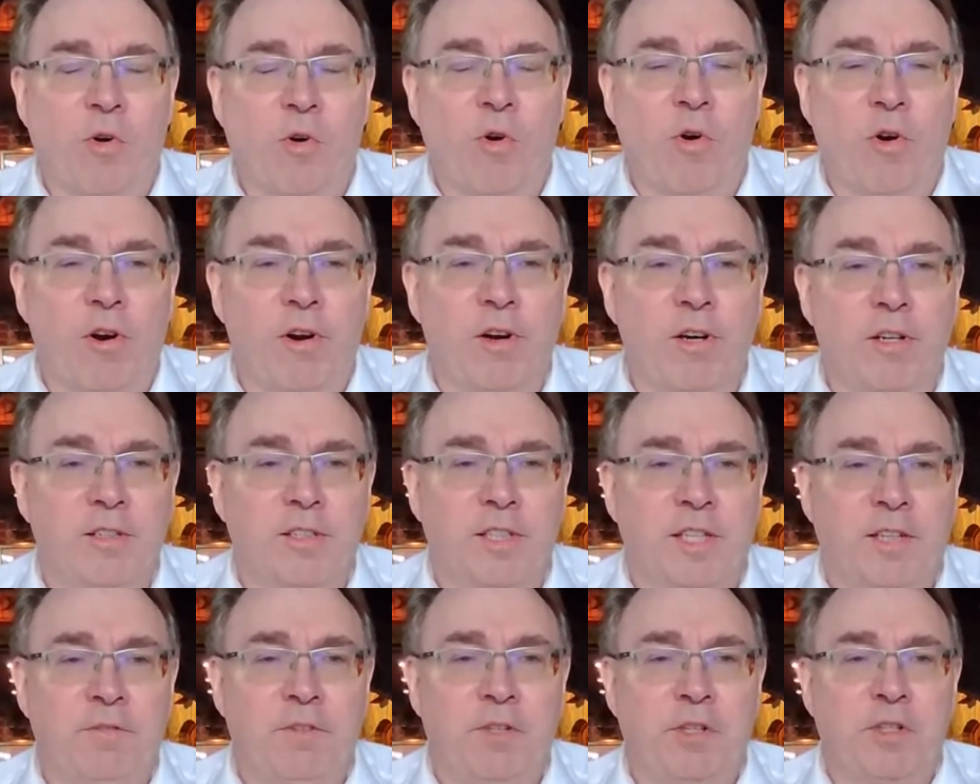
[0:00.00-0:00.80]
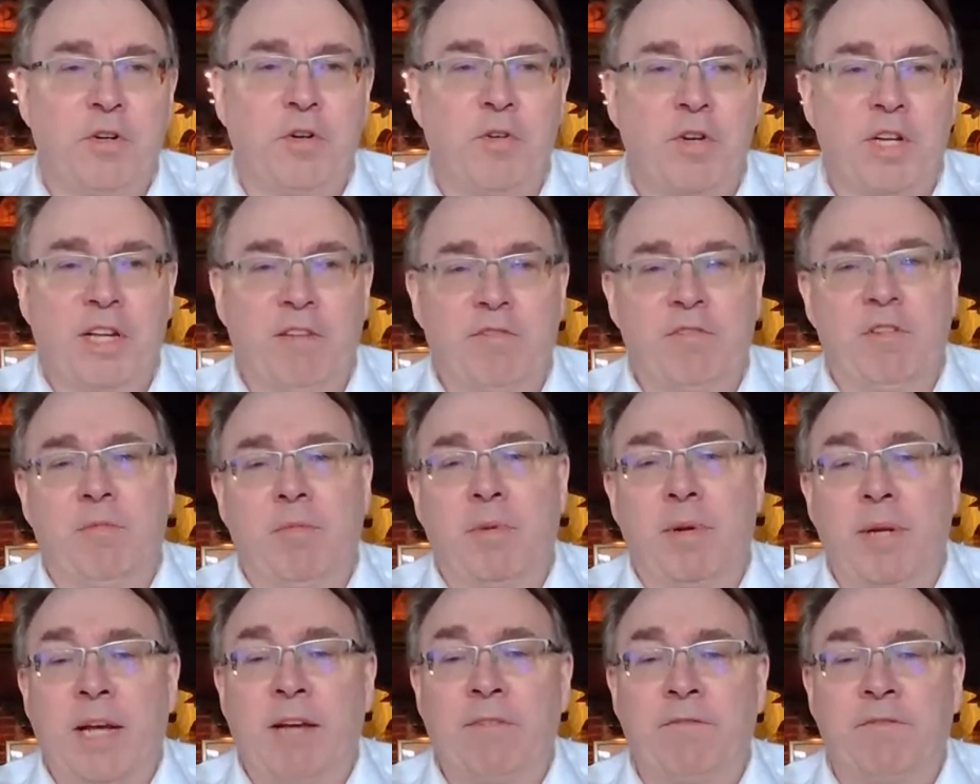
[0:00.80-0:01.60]
Or if you don't give
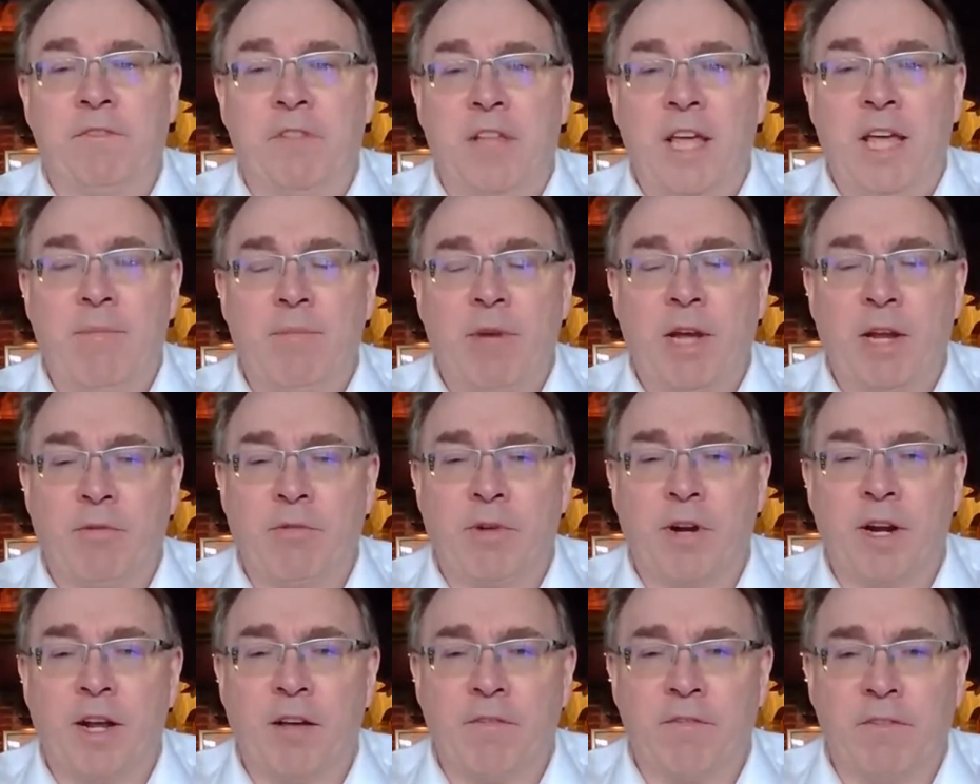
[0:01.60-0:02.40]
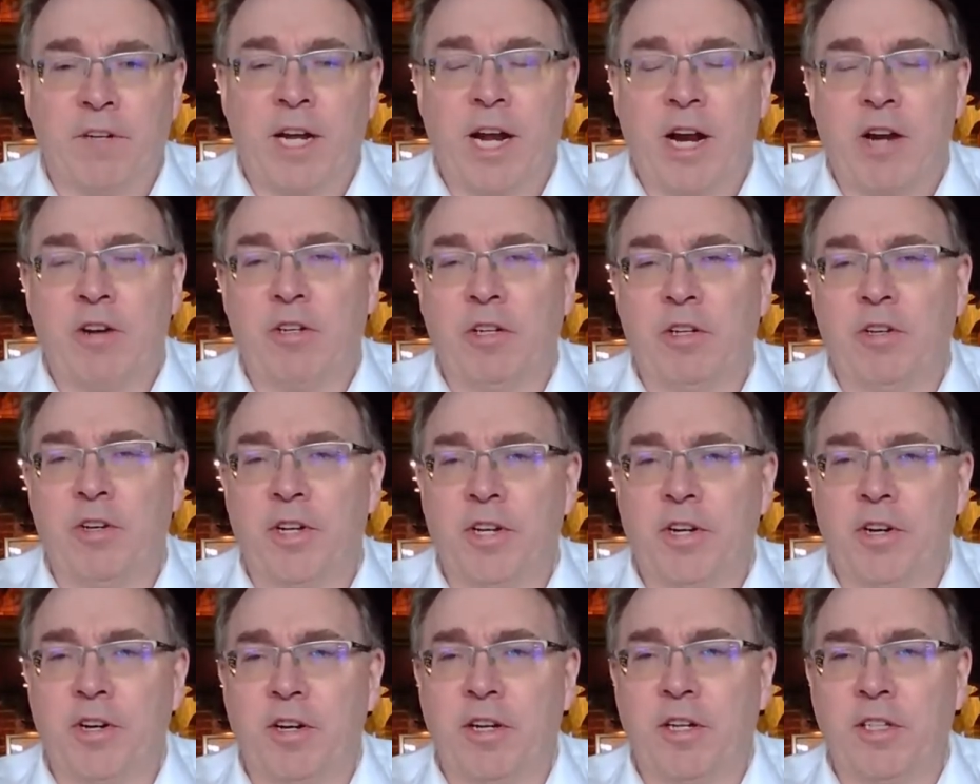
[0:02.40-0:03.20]
them enough, they might run off and hire a
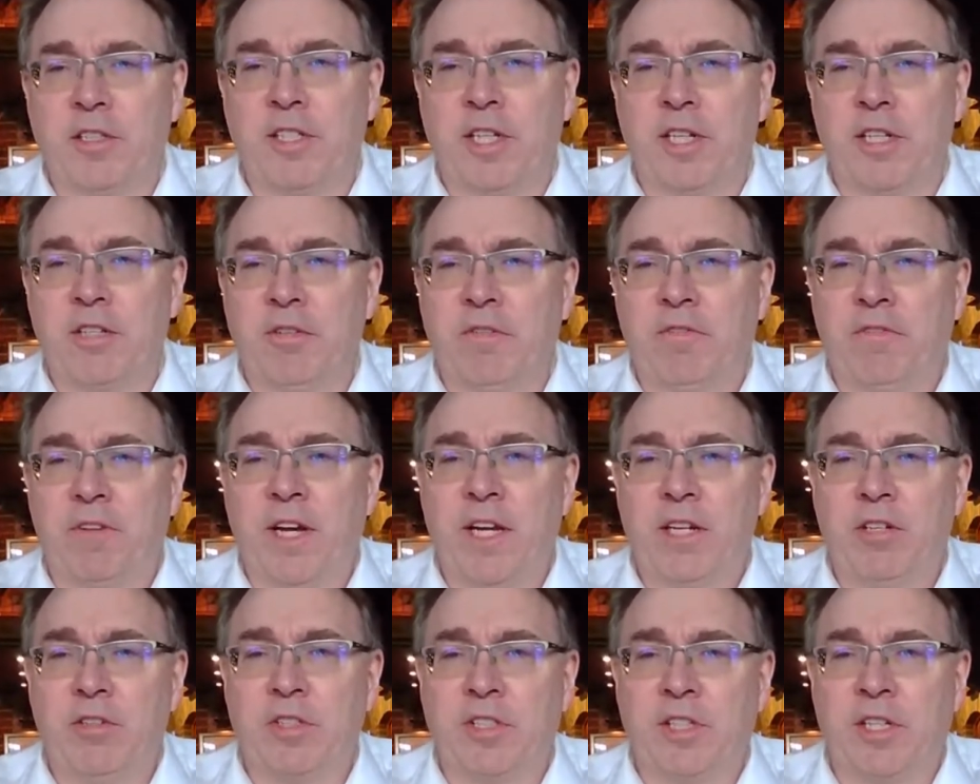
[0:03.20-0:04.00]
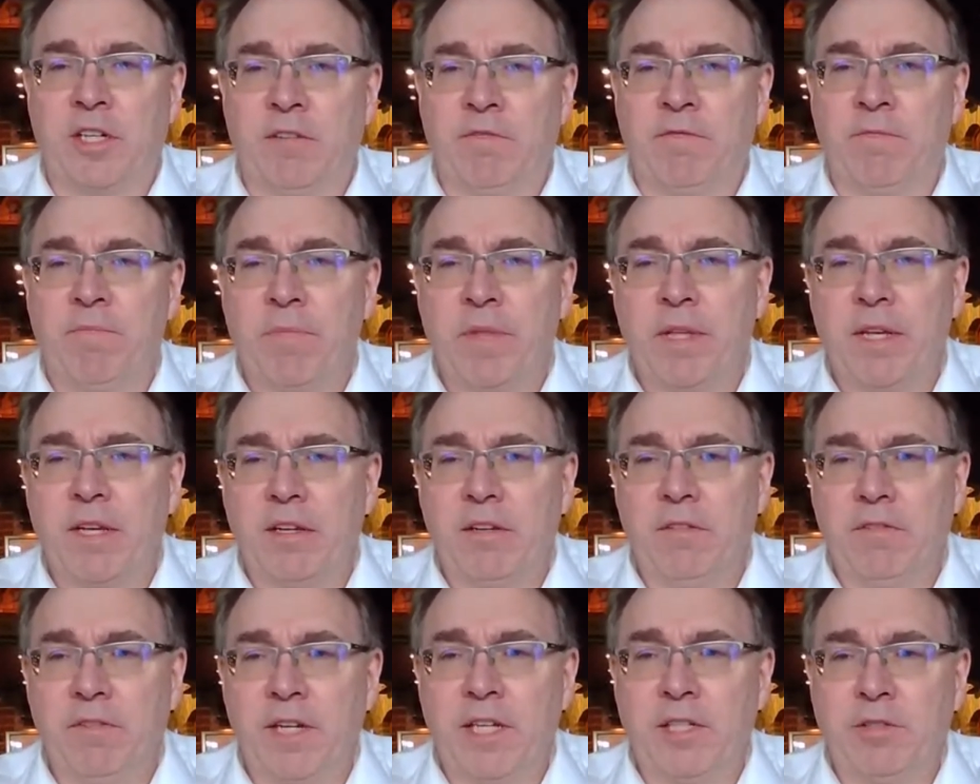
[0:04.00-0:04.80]
lawyer, and all of a sudden you find yourself
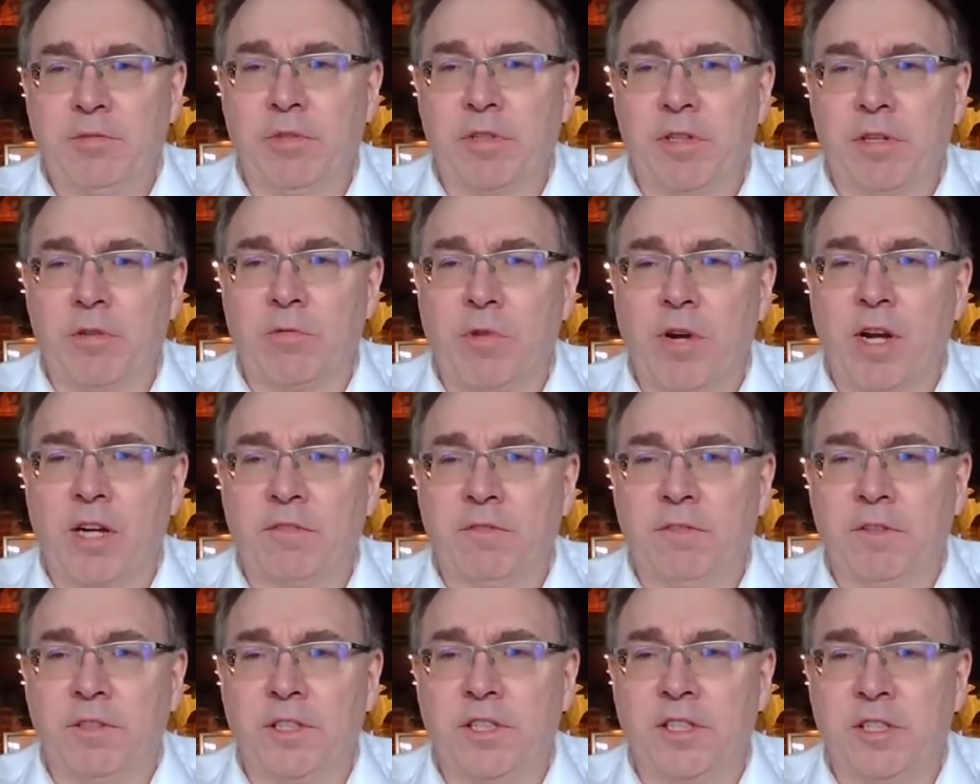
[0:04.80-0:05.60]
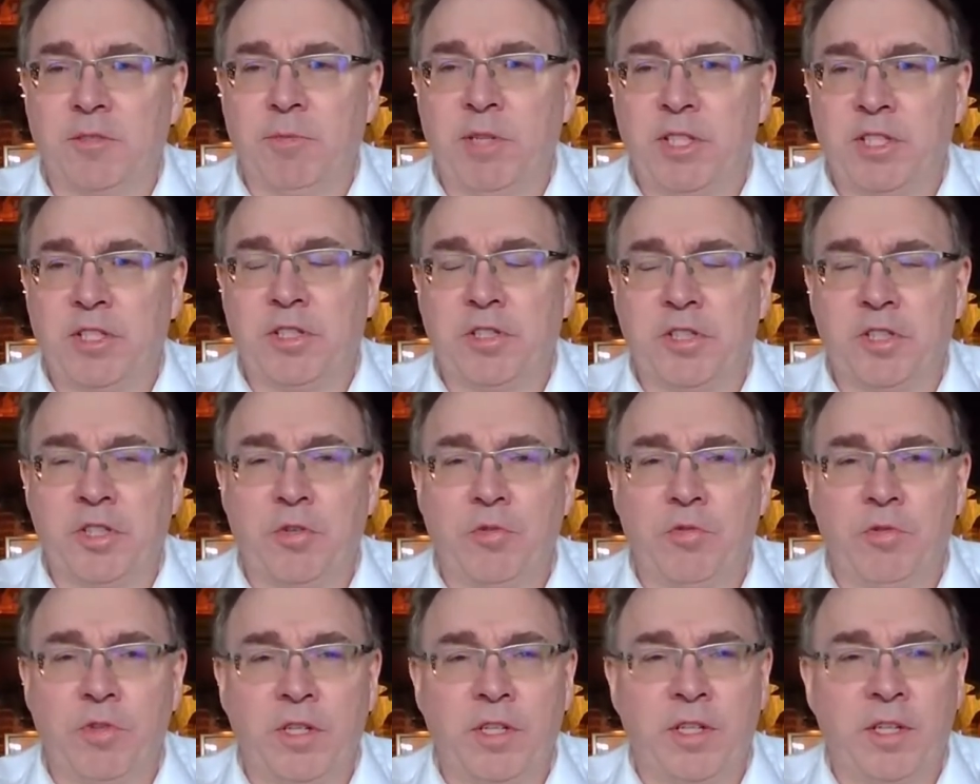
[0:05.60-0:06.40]
faced with a wrongful dismissal
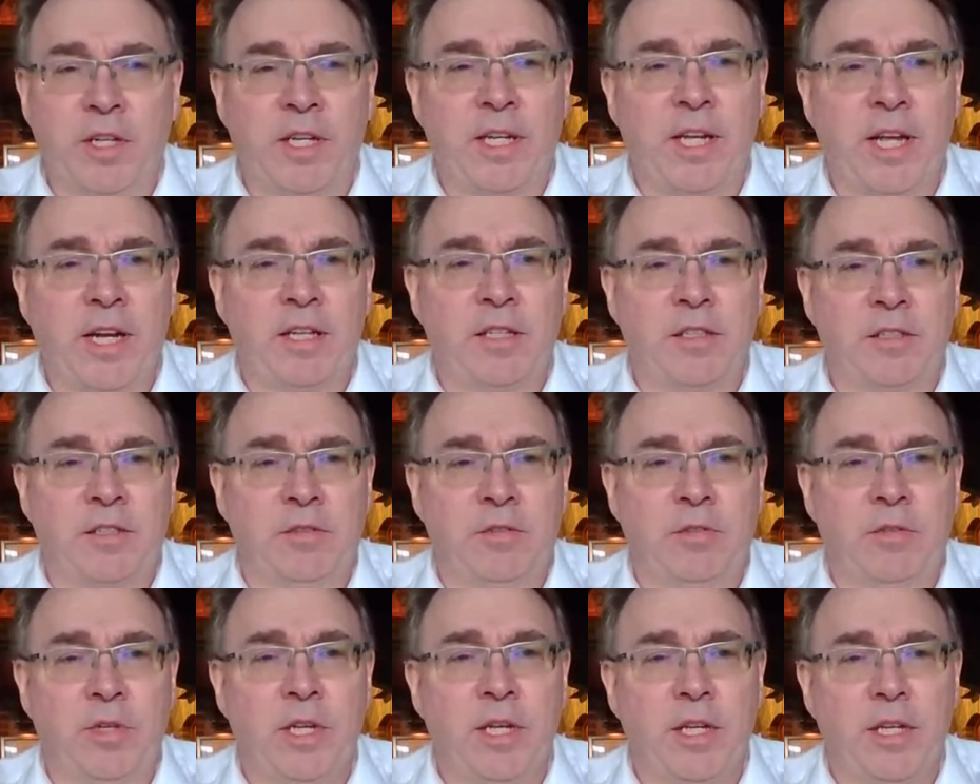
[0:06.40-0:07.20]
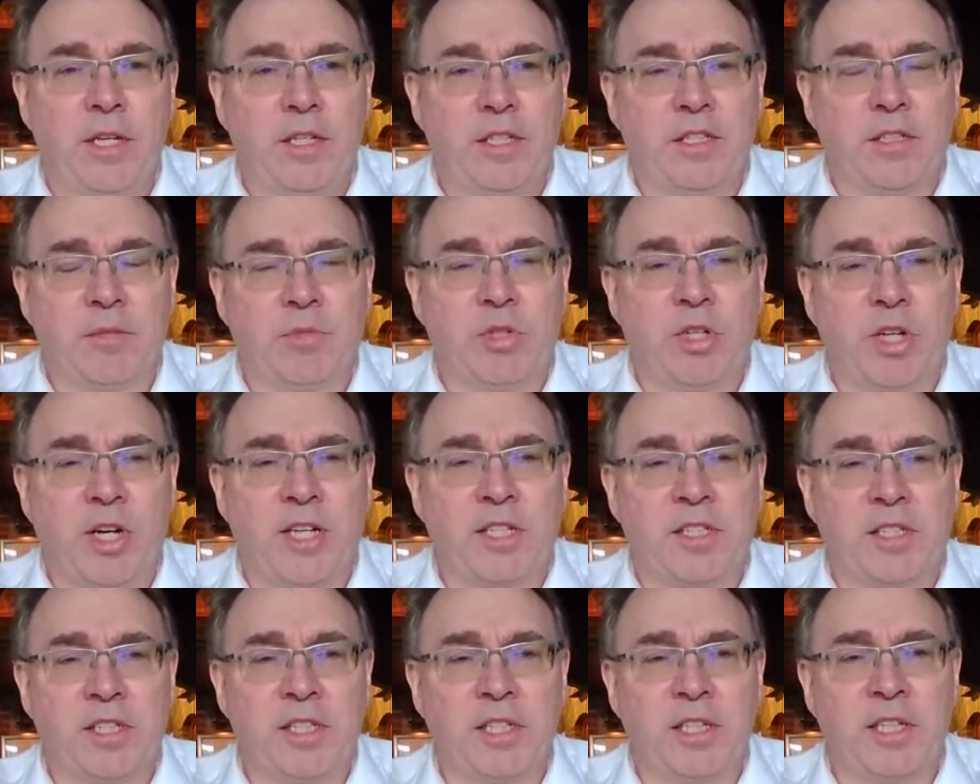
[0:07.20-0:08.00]
suit, and it can get into some
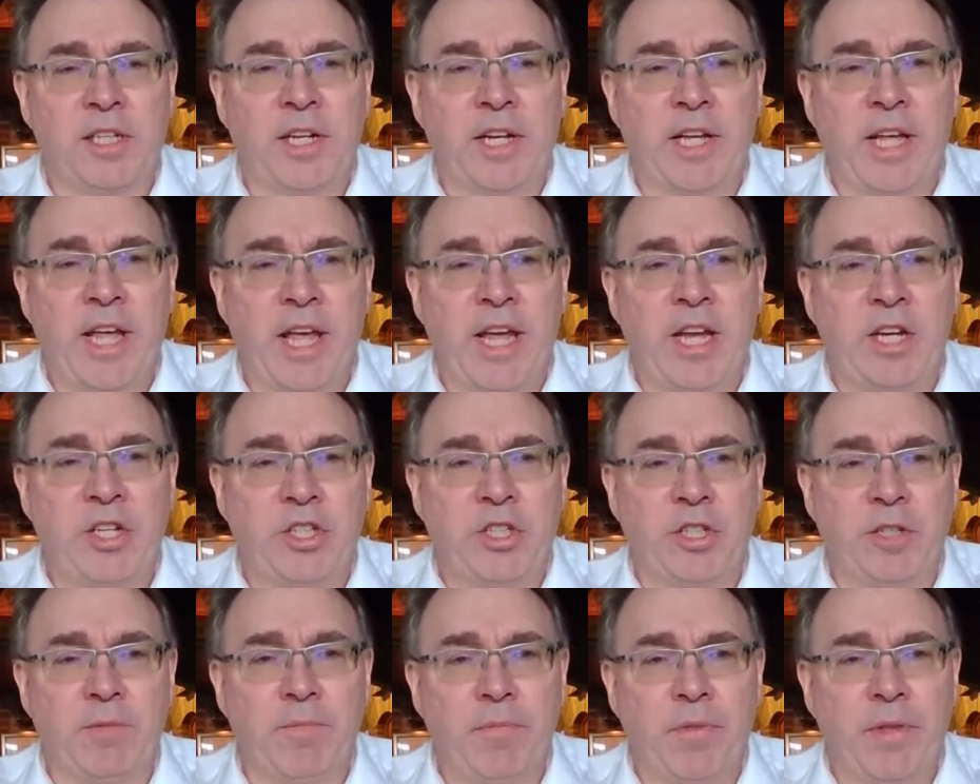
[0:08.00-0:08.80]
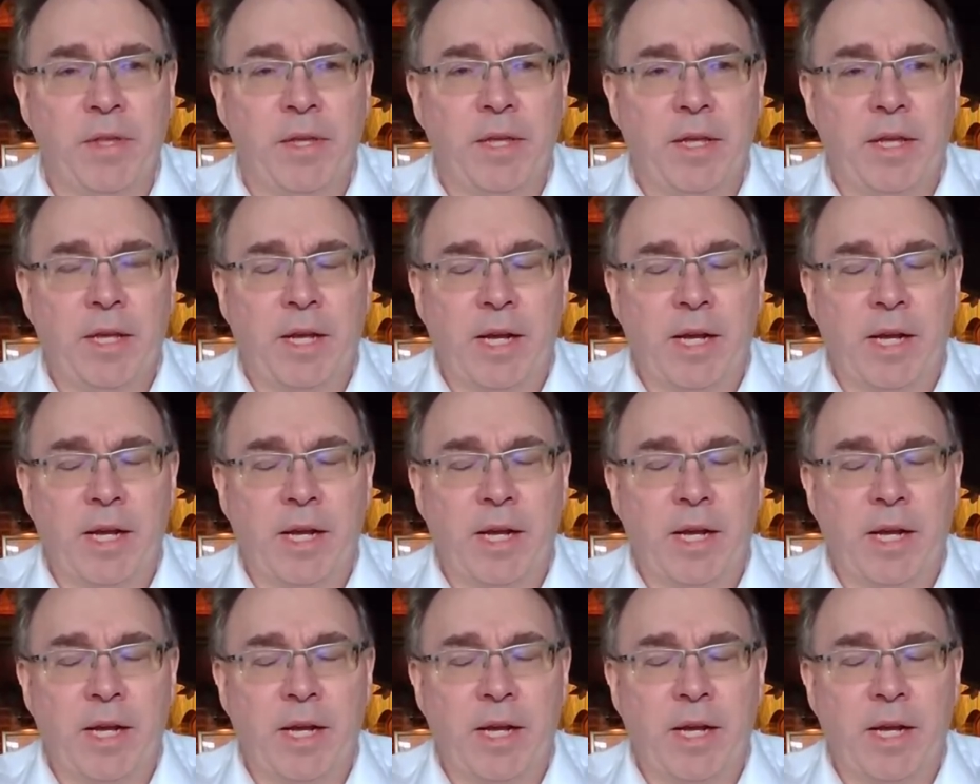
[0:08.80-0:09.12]
costly litigation.